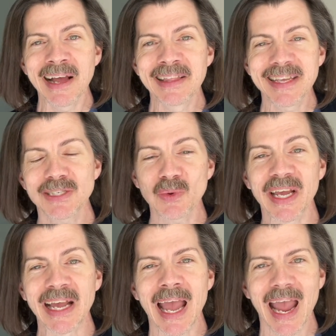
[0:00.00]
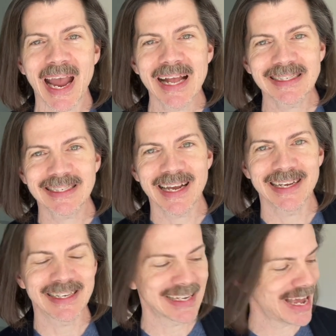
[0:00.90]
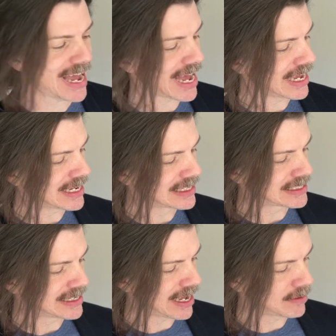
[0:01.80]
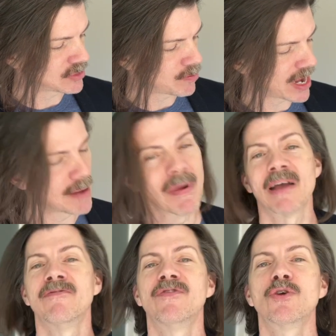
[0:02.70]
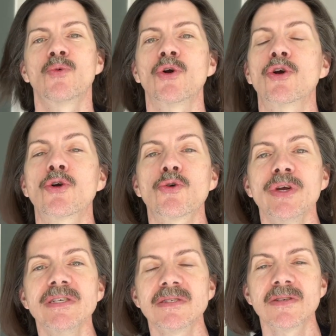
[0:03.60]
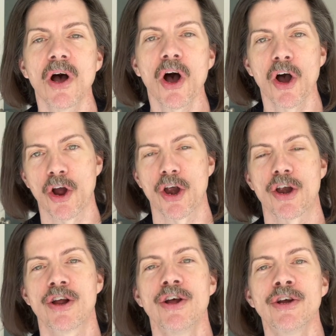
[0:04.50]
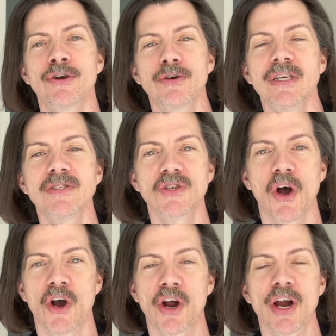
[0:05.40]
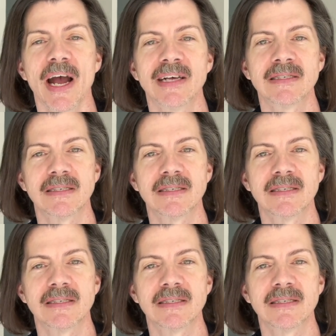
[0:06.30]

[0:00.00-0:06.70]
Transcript: This week, Handstanding Cat is named by my viewer Chris R. Chris R. has